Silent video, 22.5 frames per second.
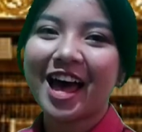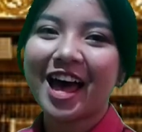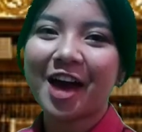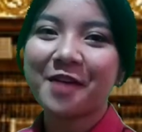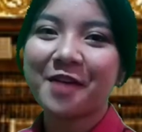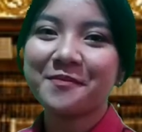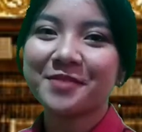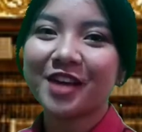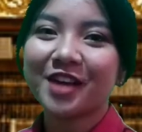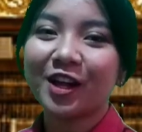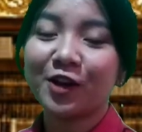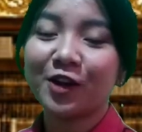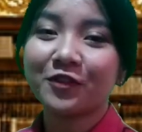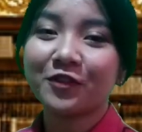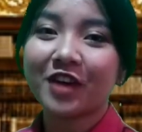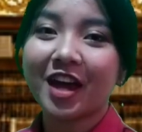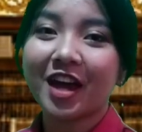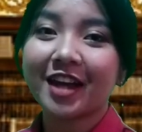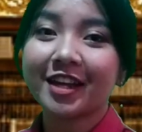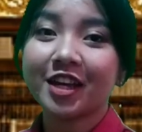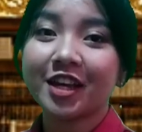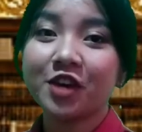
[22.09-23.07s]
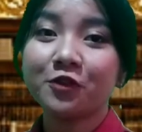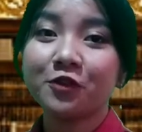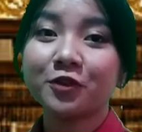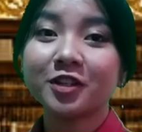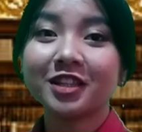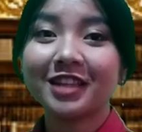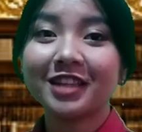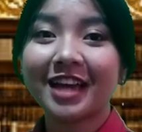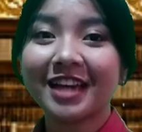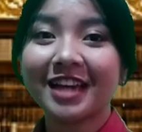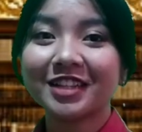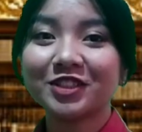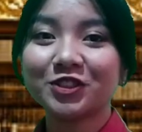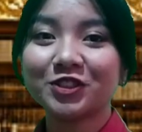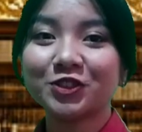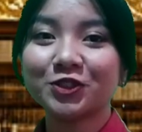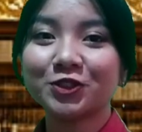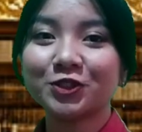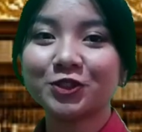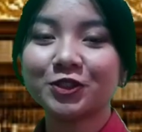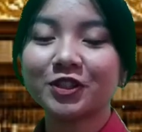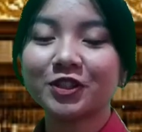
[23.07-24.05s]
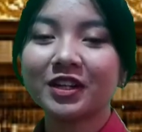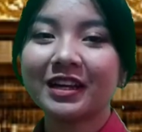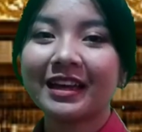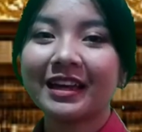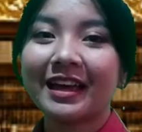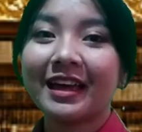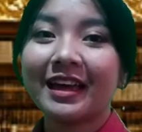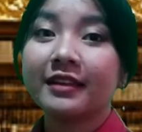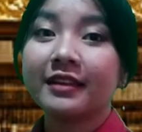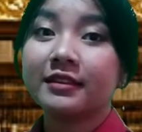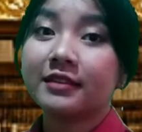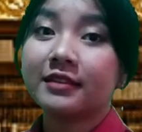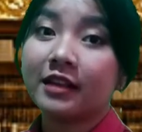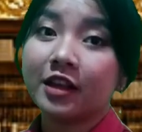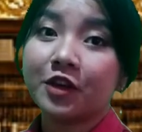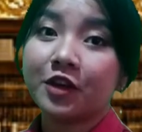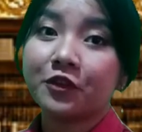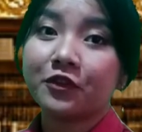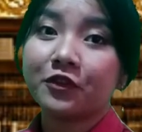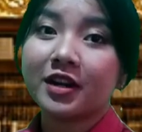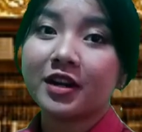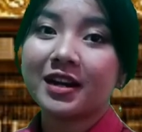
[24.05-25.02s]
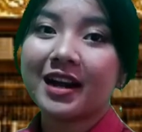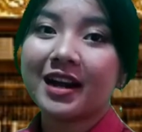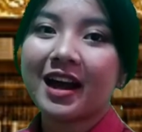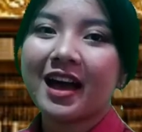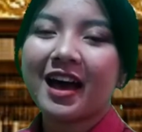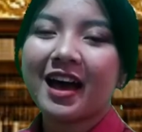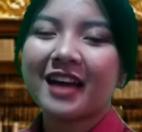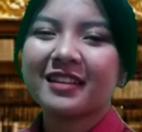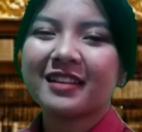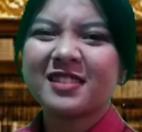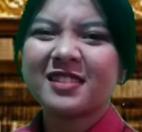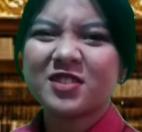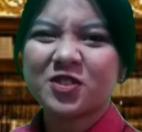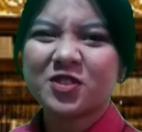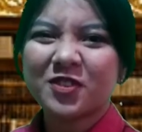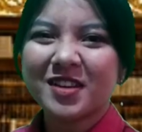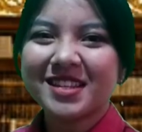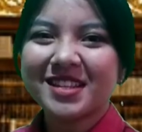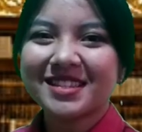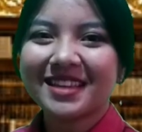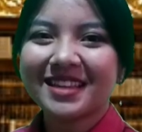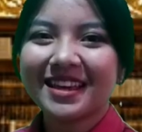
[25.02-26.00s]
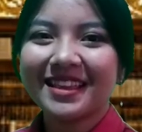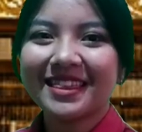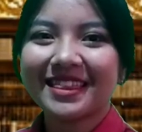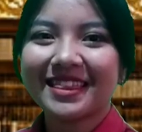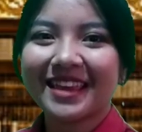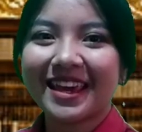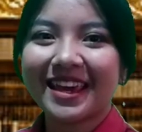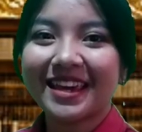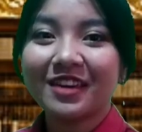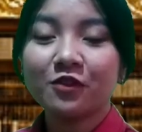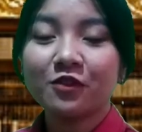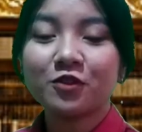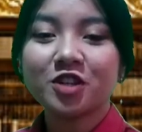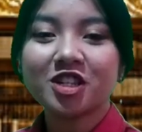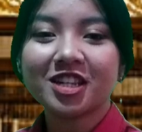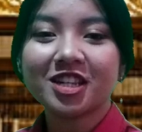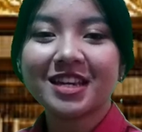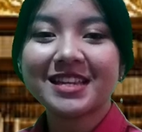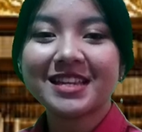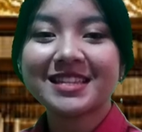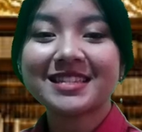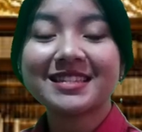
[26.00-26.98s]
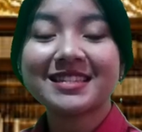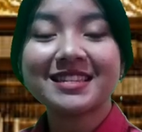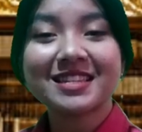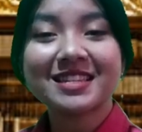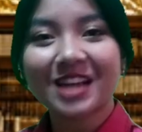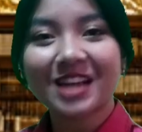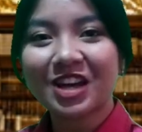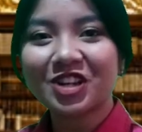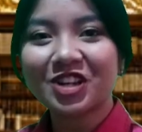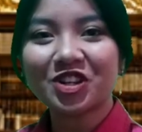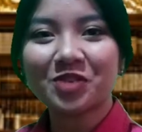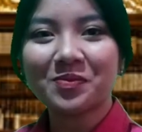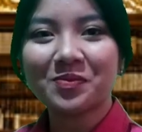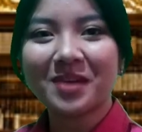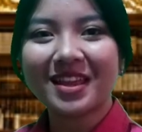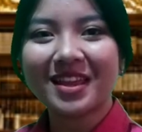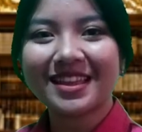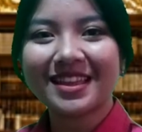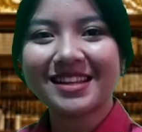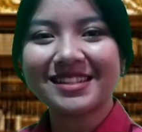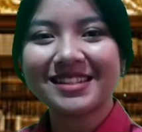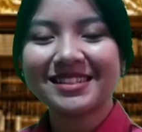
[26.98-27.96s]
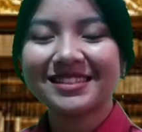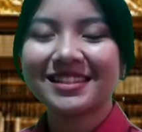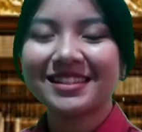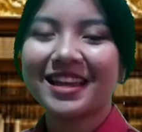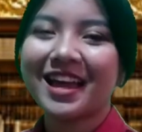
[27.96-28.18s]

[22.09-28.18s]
I'm Yaloviani, would like to deliver an interesting thing, which is discussion method.